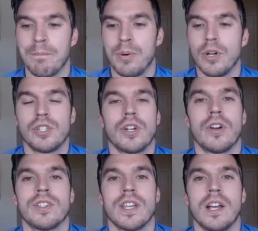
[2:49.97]
push
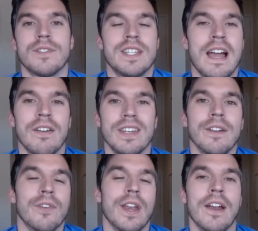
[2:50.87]
ourselves down in
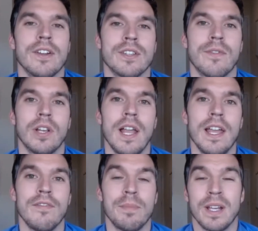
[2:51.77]
different areas of our
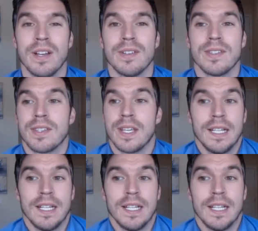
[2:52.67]
life because